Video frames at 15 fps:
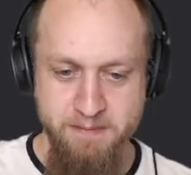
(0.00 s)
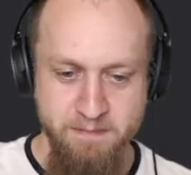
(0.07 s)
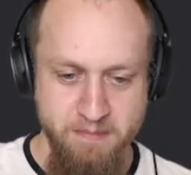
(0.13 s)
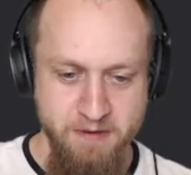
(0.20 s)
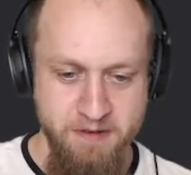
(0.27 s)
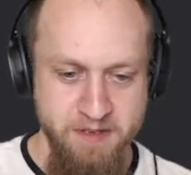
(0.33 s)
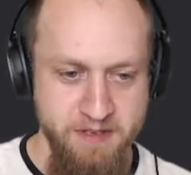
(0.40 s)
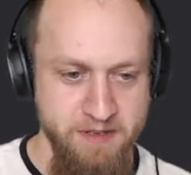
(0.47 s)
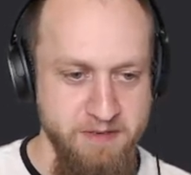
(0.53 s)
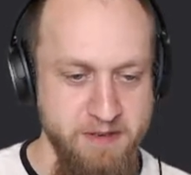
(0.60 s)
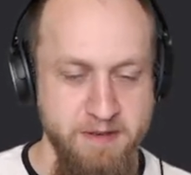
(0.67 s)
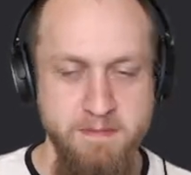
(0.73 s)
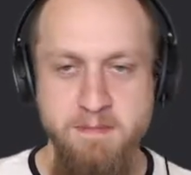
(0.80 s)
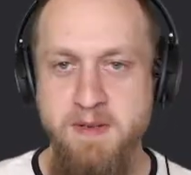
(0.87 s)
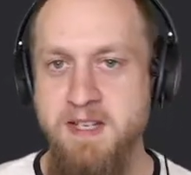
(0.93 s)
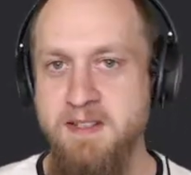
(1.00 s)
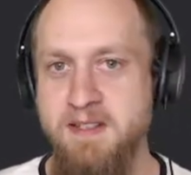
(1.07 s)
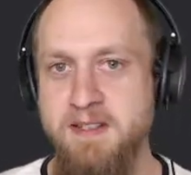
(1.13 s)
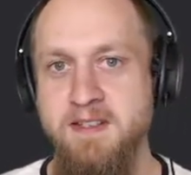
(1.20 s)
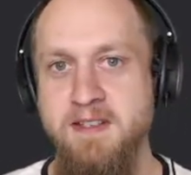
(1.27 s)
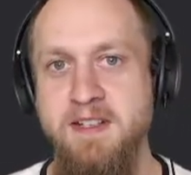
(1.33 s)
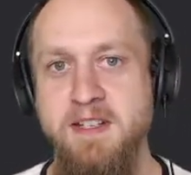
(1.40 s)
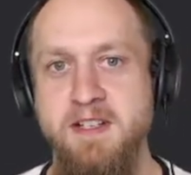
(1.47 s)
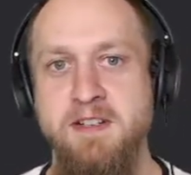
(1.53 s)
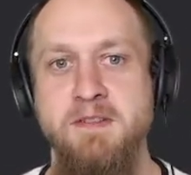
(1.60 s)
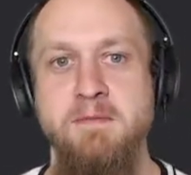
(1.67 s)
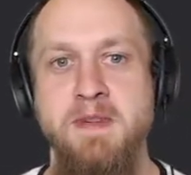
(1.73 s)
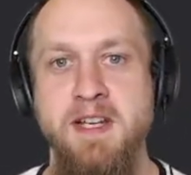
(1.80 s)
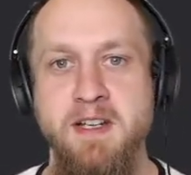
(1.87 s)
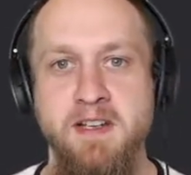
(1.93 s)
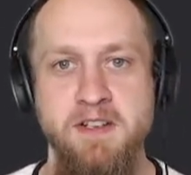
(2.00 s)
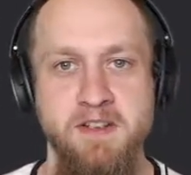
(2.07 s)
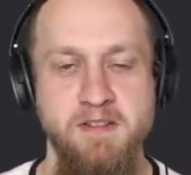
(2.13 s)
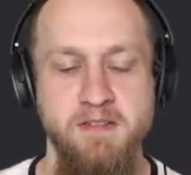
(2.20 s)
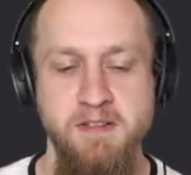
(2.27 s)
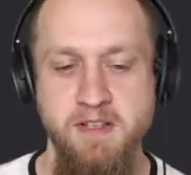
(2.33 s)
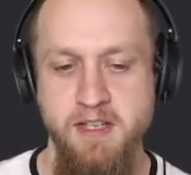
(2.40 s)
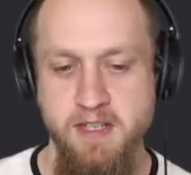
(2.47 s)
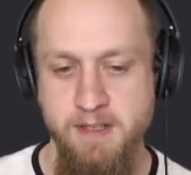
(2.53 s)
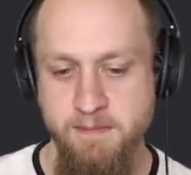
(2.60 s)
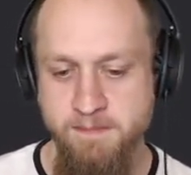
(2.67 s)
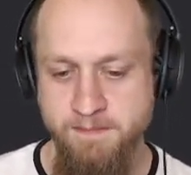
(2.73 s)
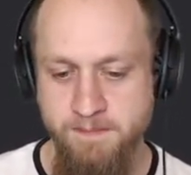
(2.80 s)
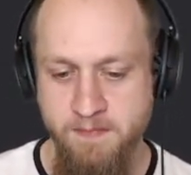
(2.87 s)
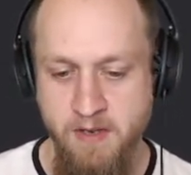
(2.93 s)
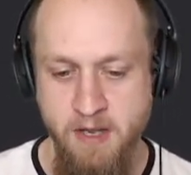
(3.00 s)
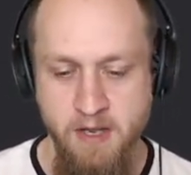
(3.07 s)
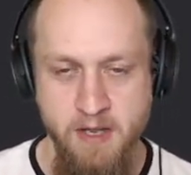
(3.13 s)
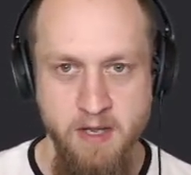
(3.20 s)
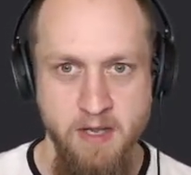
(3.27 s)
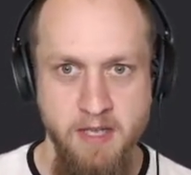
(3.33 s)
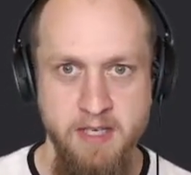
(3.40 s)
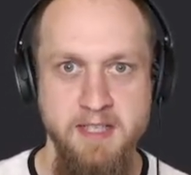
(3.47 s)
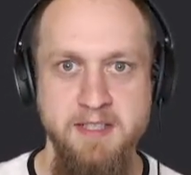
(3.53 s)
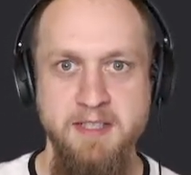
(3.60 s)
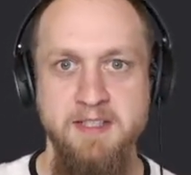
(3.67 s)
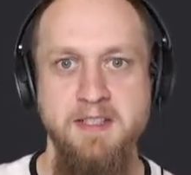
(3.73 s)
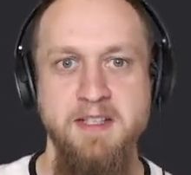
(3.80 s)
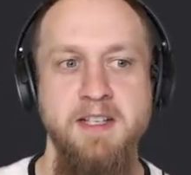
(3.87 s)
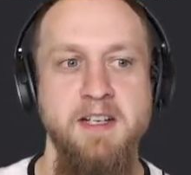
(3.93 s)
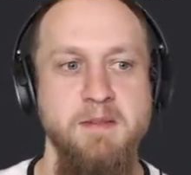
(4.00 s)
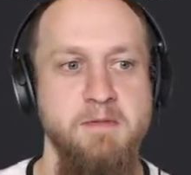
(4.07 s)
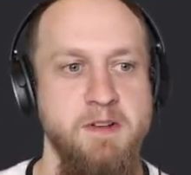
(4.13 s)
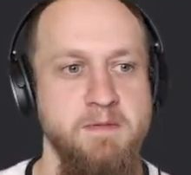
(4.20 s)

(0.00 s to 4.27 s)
put in your own pieces, and then you make it your own car. And that's exactly what we